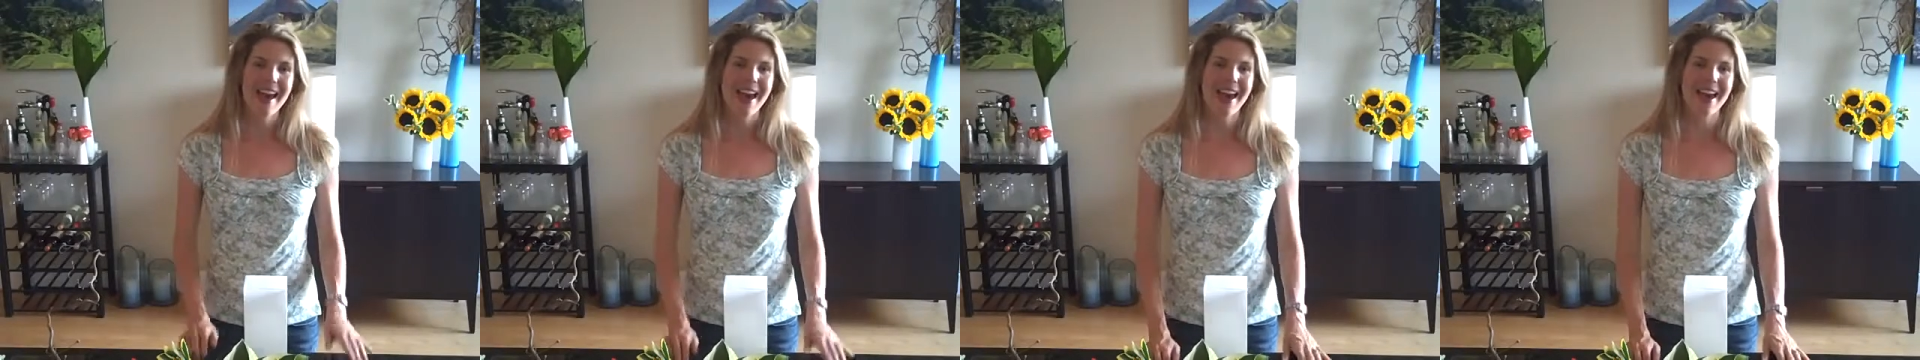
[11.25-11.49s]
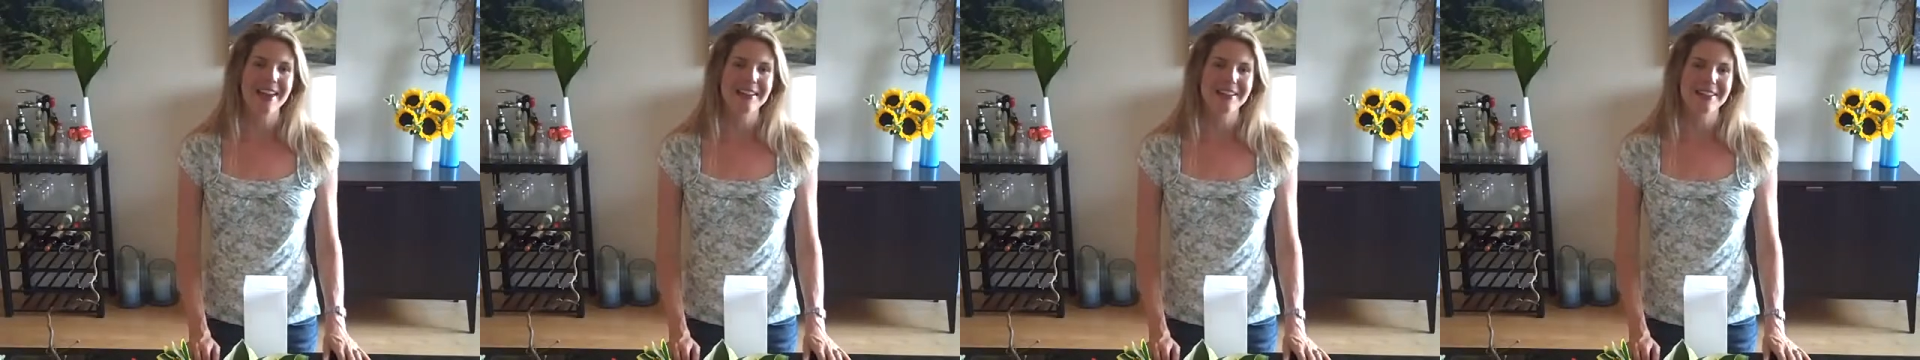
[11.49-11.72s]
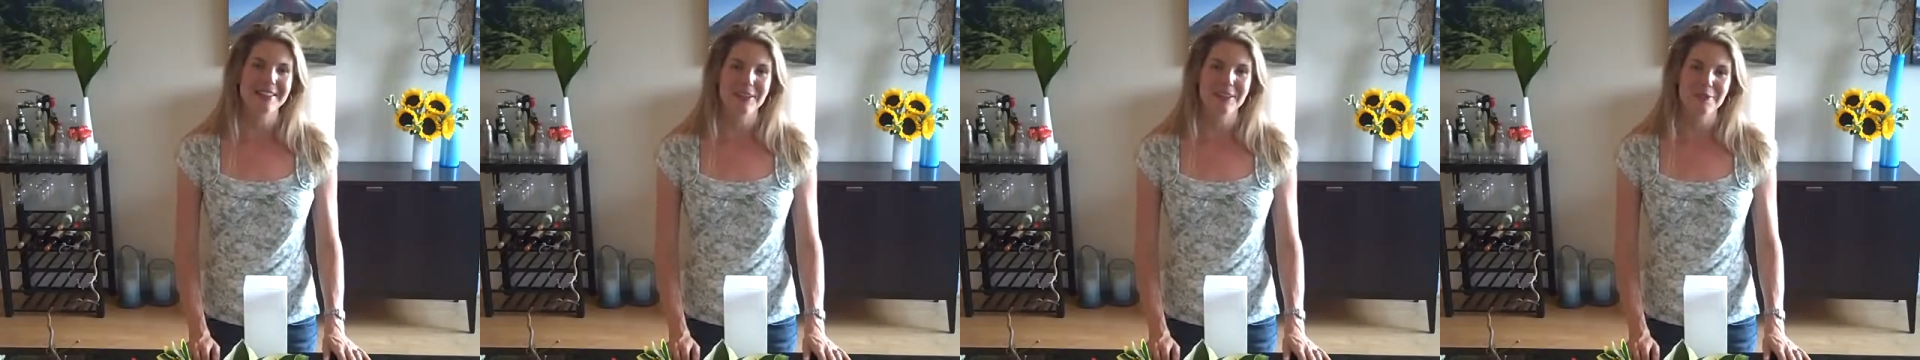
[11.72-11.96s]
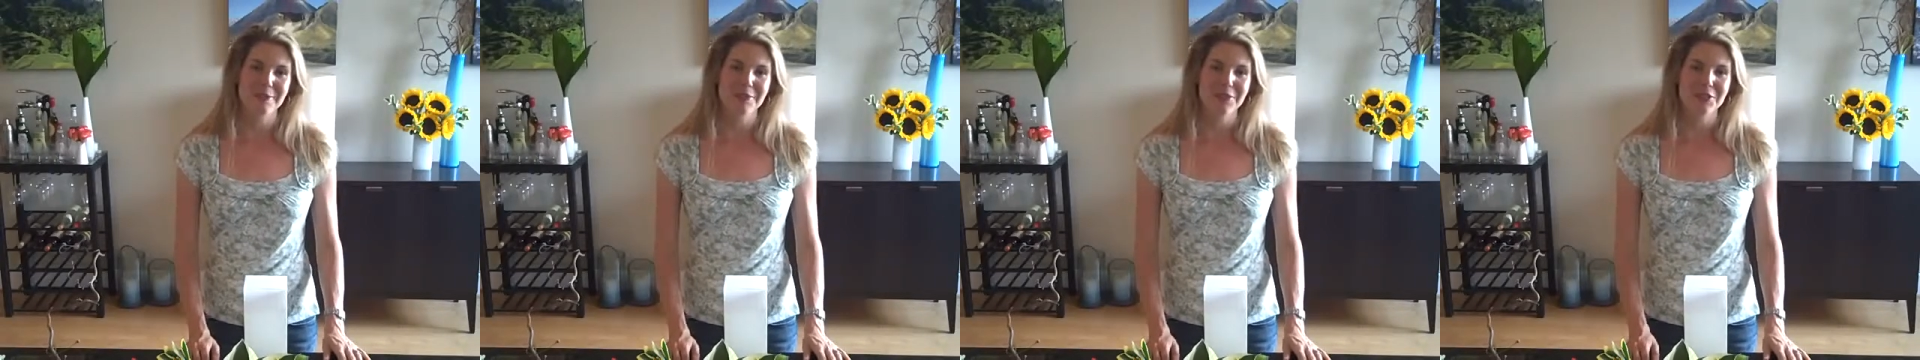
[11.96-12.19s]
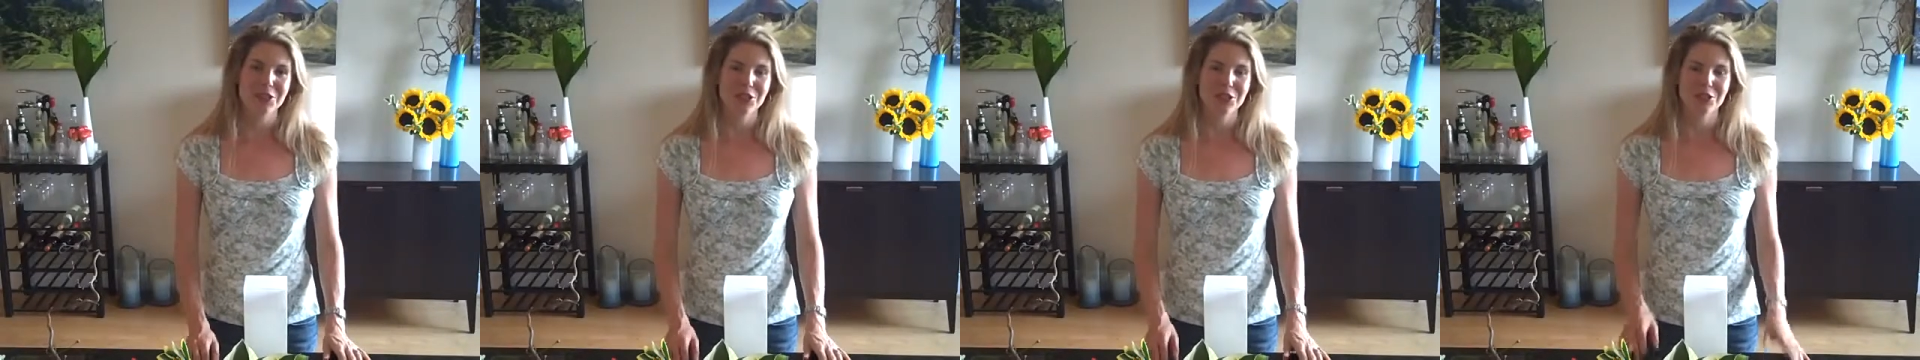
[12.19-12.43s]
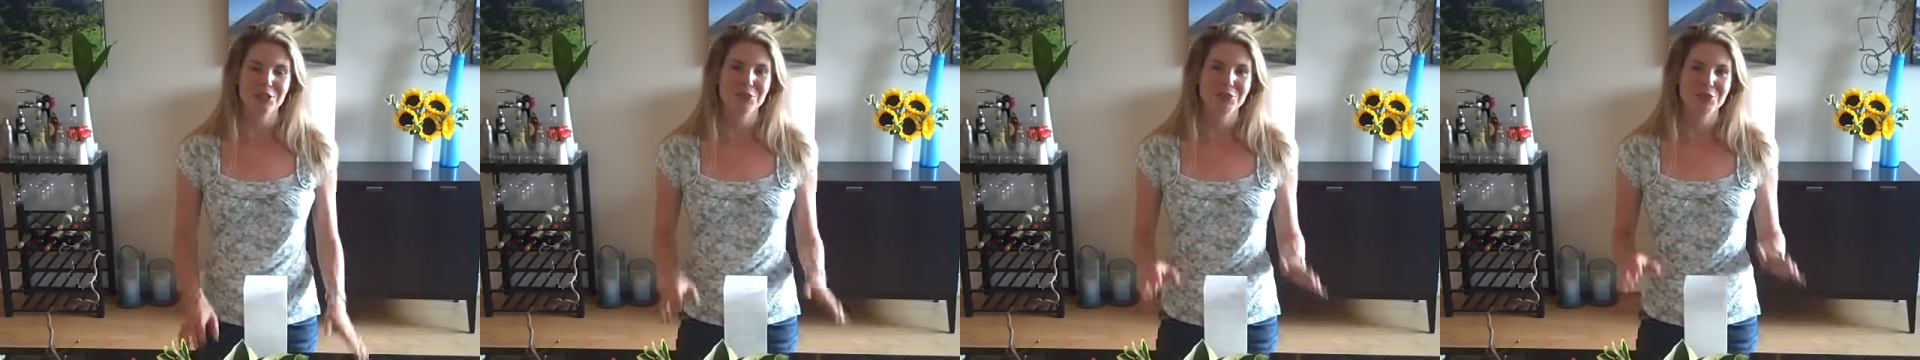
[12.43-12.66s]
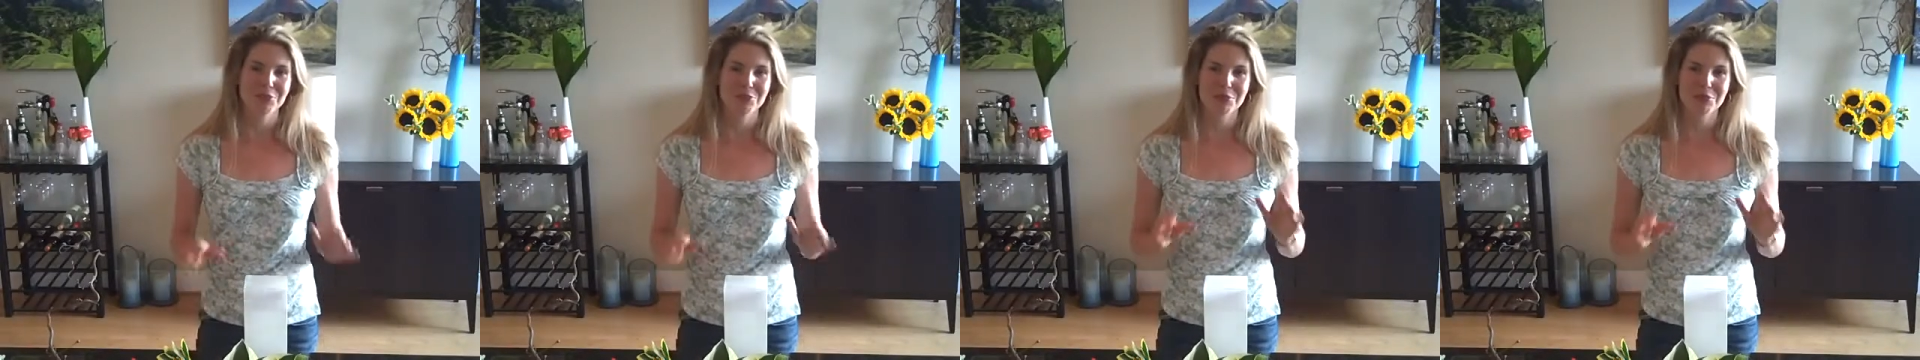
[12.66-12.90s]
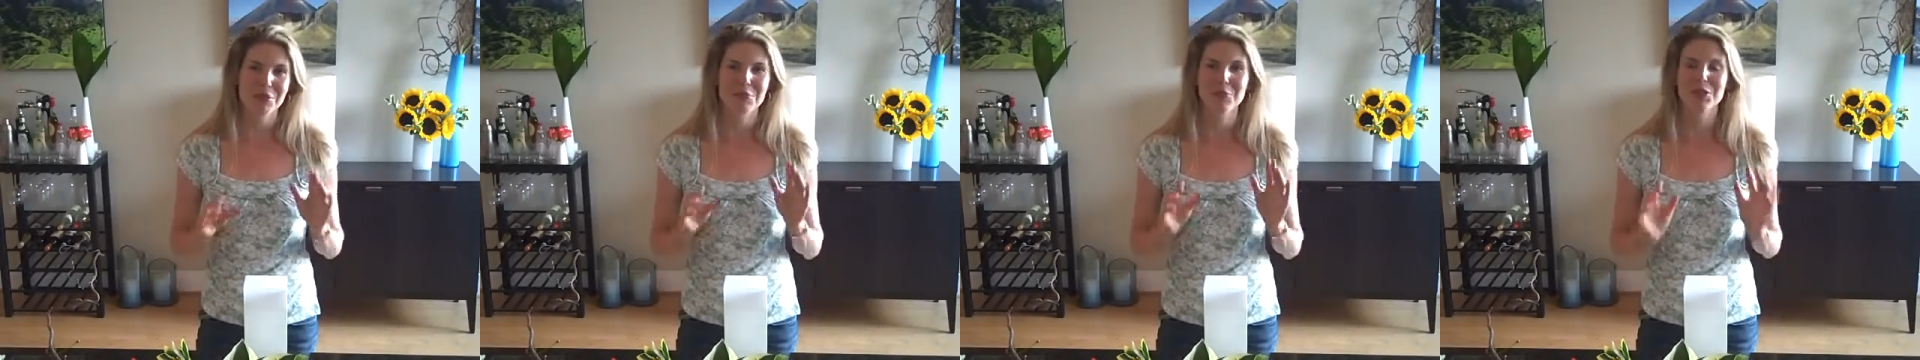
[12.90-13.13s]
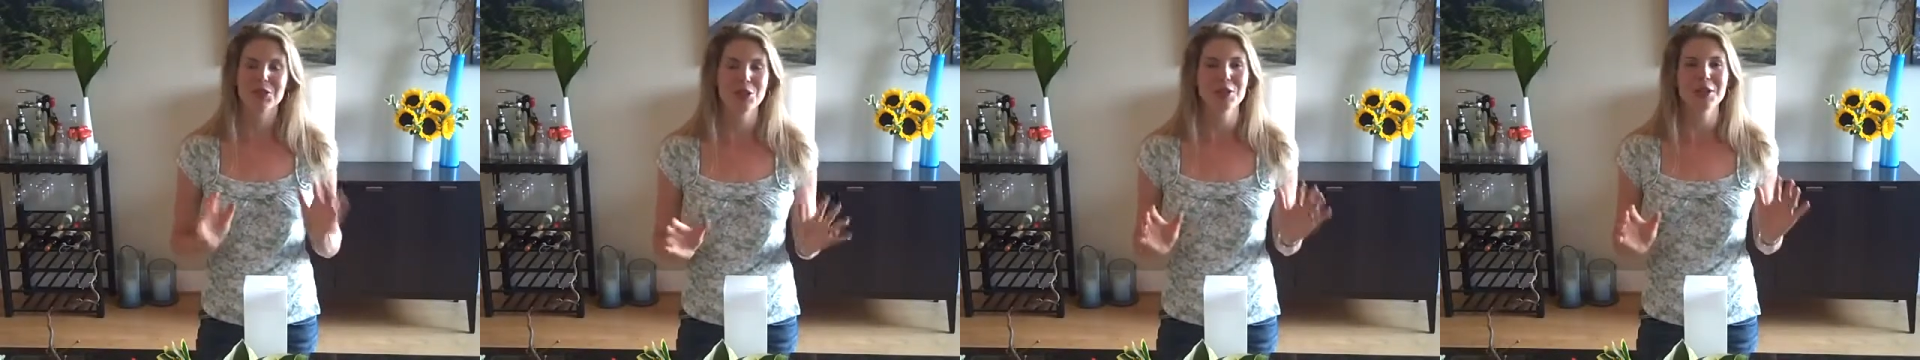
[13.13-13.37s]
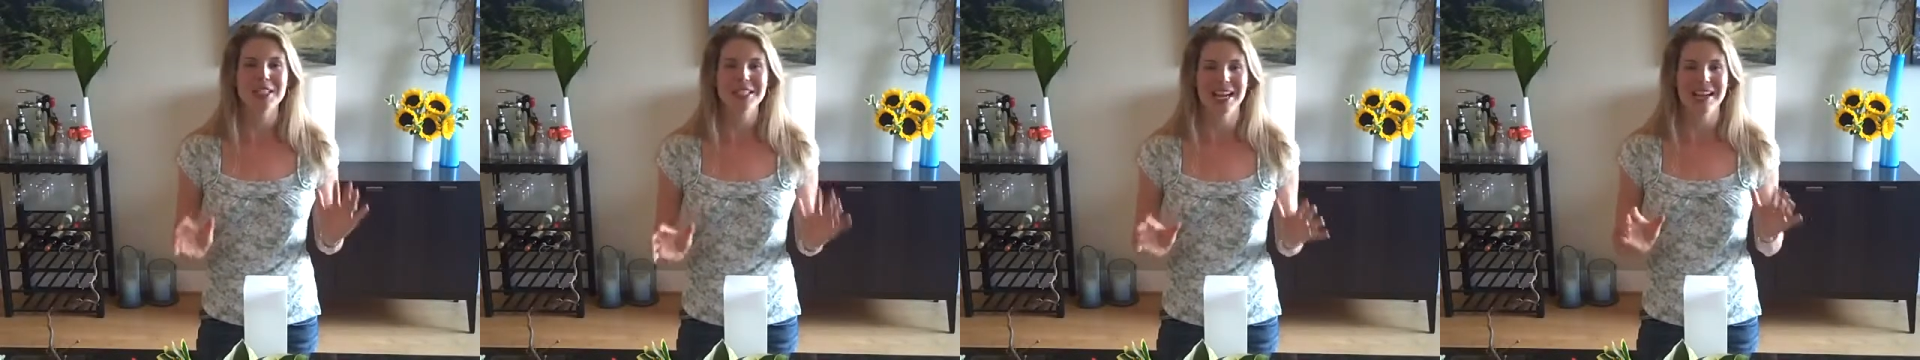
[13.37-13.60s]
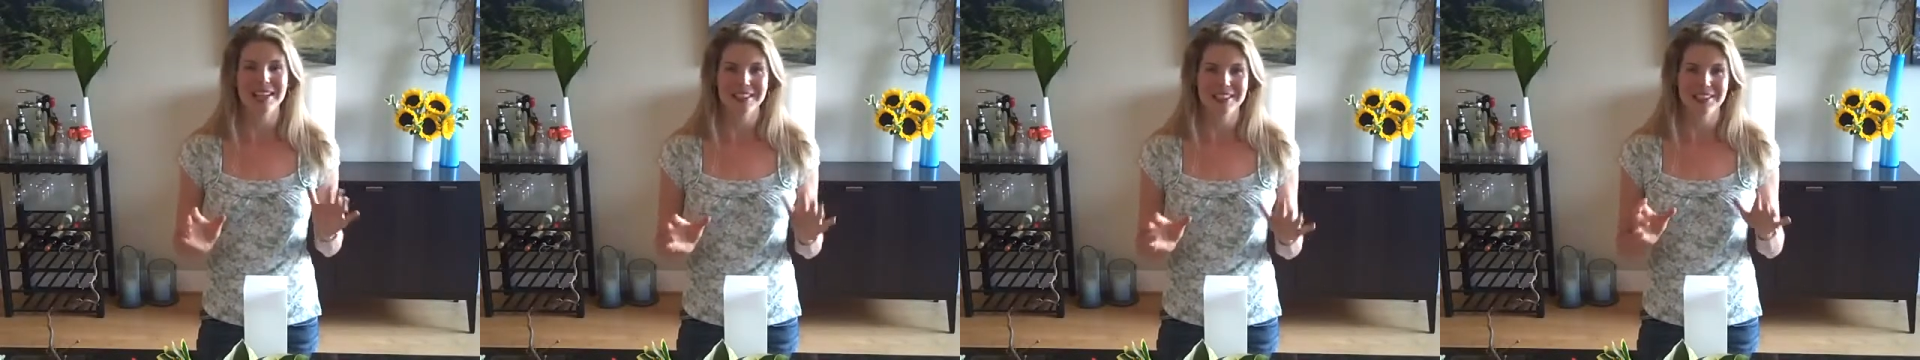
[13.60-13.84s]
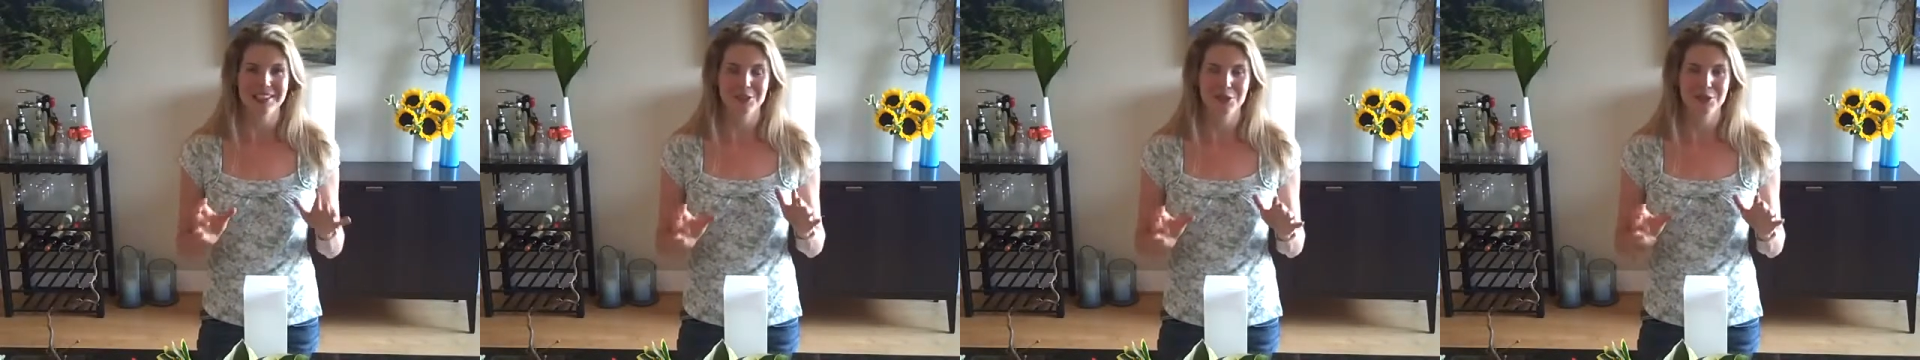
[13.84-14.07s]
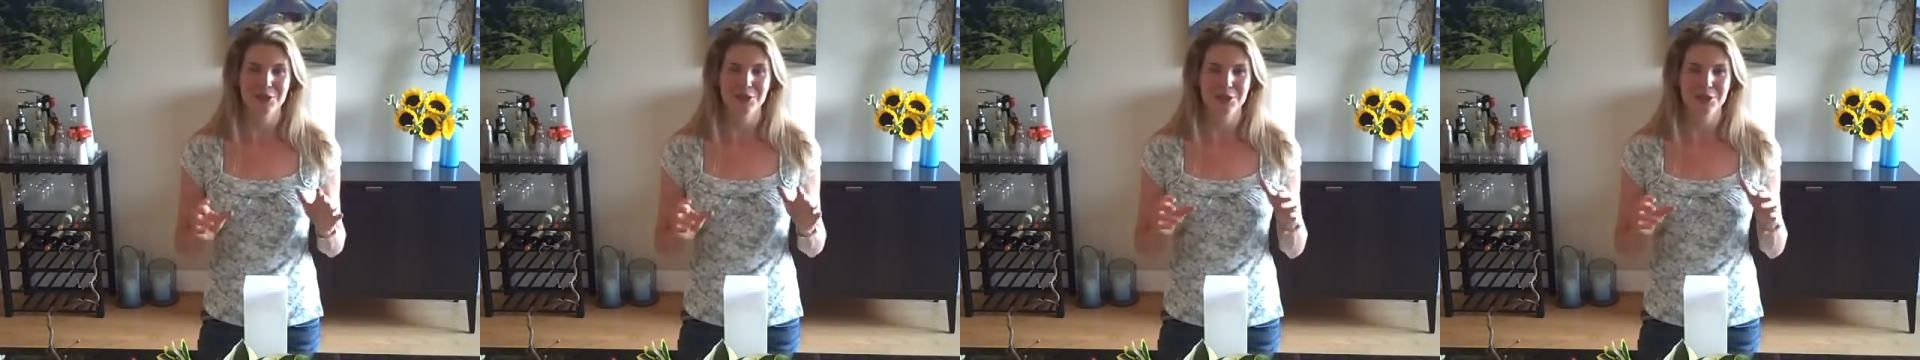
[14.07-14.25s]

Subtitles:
and just am so excited to